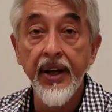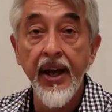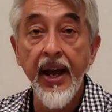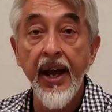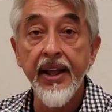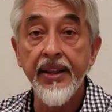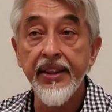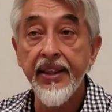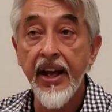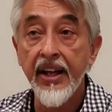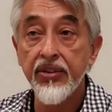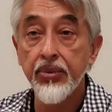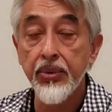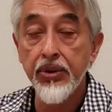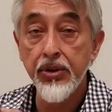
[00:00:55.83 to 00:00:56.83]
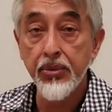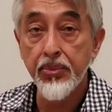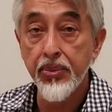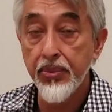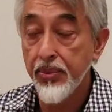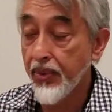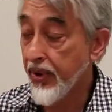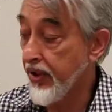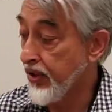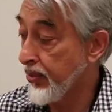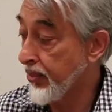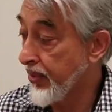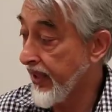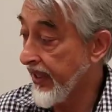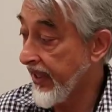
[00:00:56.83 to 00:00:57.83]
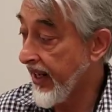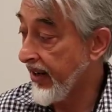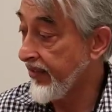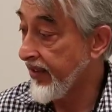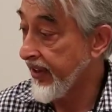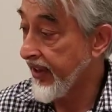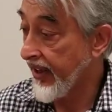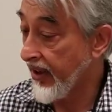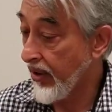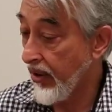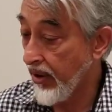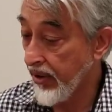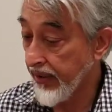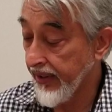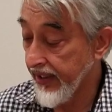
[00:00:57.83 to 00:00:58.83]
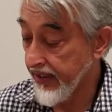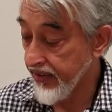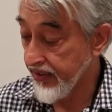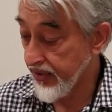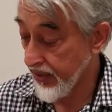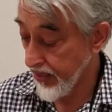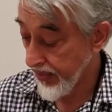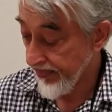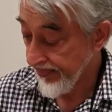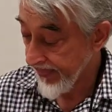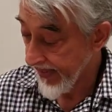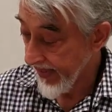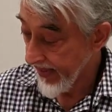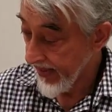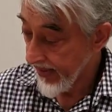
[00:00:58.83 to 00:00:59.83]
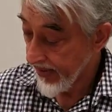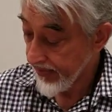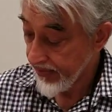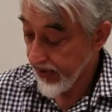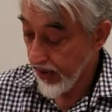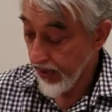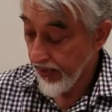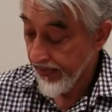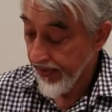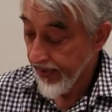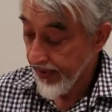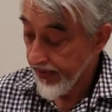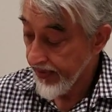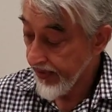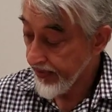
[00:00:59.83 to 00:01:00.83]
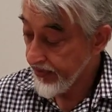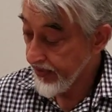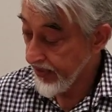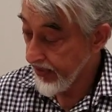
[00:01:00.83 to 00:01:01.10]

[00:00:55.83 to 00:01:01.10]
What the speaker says: and that's where you bring everything all into. So this